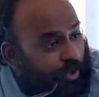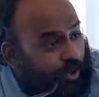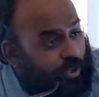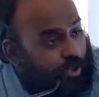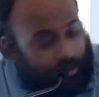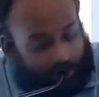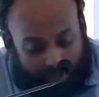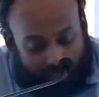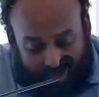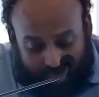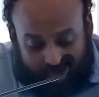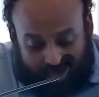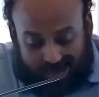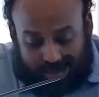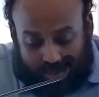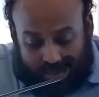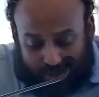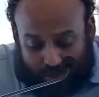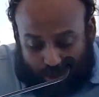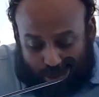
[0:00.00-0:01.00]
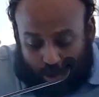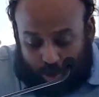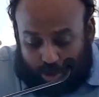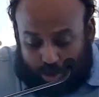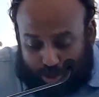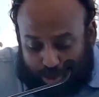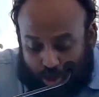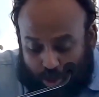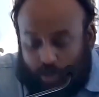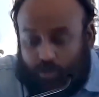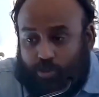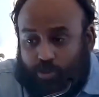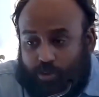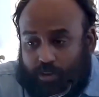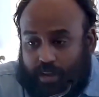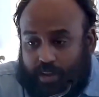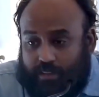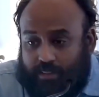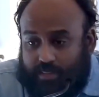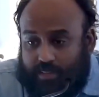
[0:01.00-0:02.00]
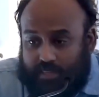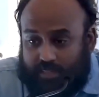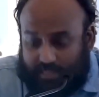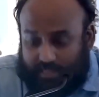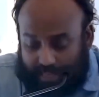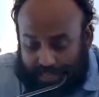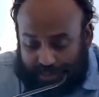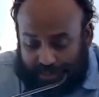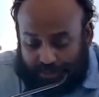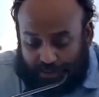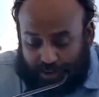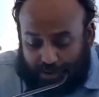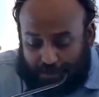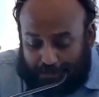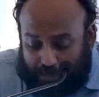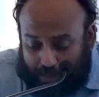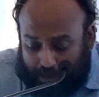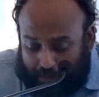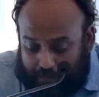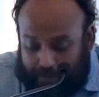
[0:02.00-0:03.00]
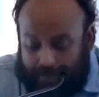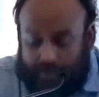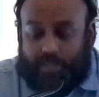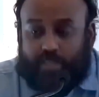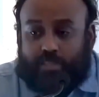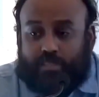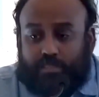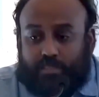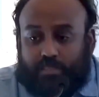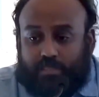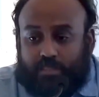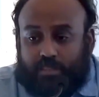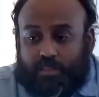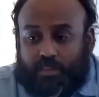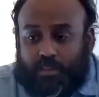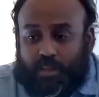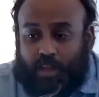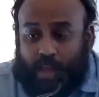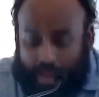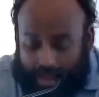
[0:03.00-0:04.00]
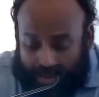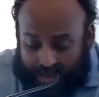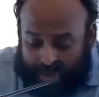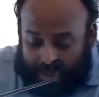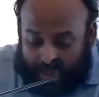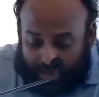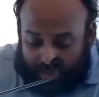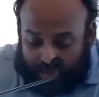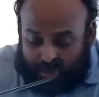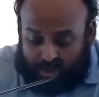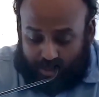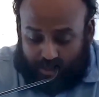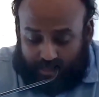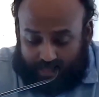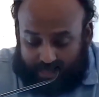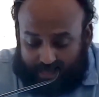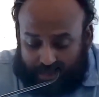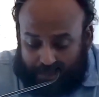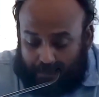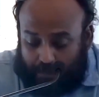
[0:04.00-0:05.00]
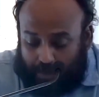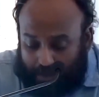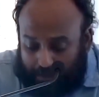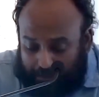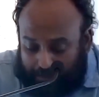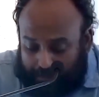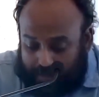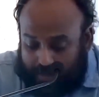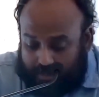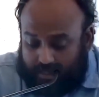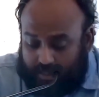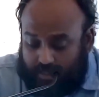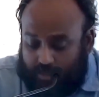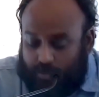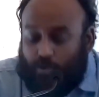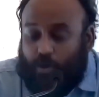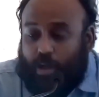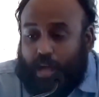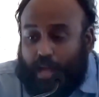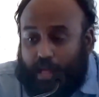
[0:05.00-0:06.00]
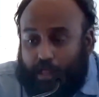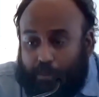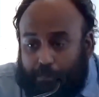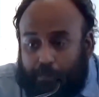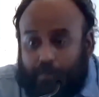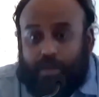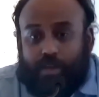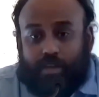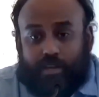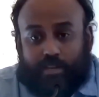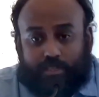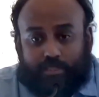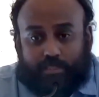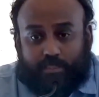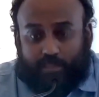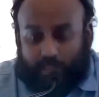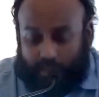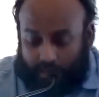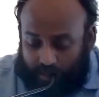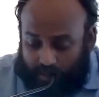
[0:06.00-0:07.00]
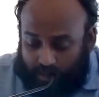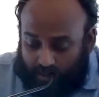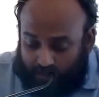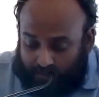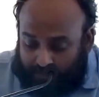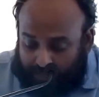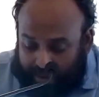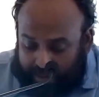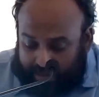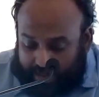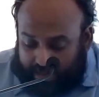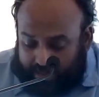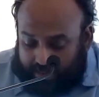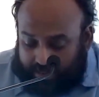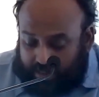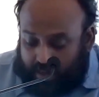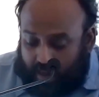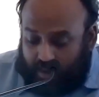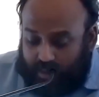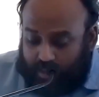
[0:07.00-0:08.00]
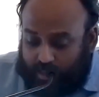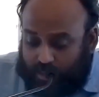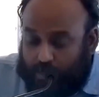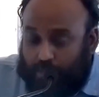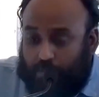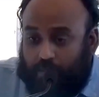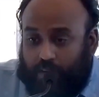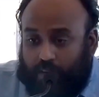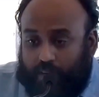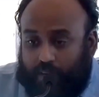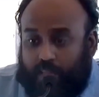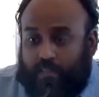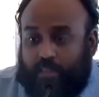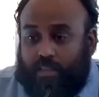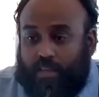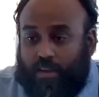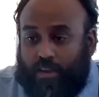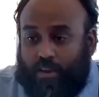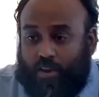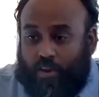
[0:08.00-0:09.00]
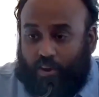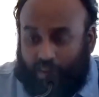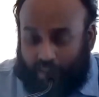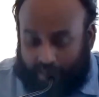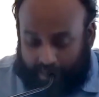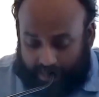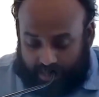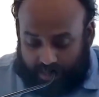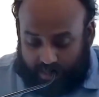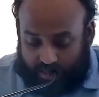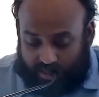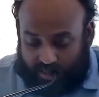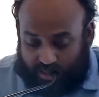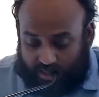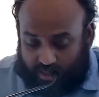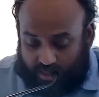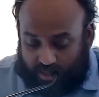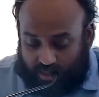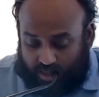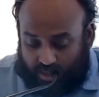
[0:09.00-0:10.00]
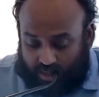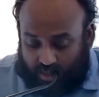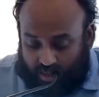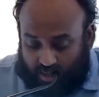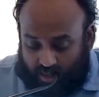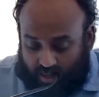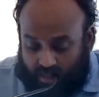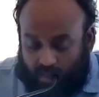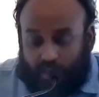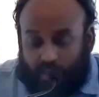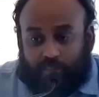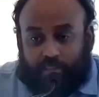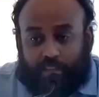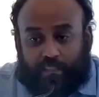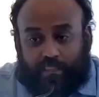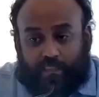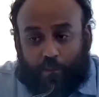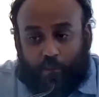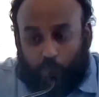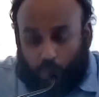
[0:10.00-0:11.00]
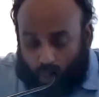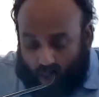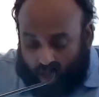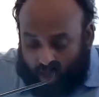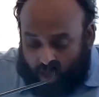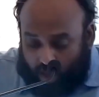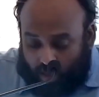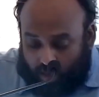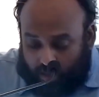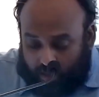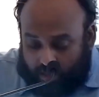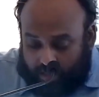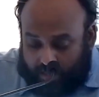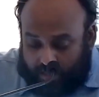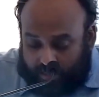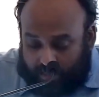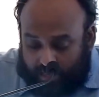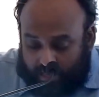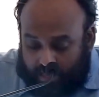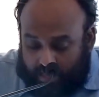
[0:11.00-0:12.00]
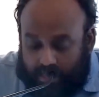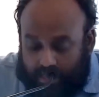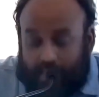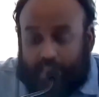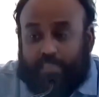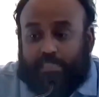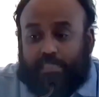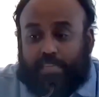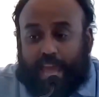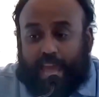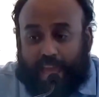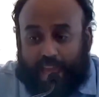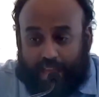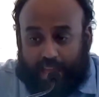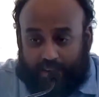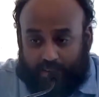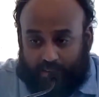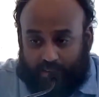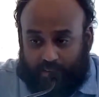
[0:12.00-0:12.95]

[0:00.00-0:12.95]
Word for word: Jesus told John to write these things for a purpose. And actually, the purpose is to help us find encouragement in the knowledge that the world is in his hand.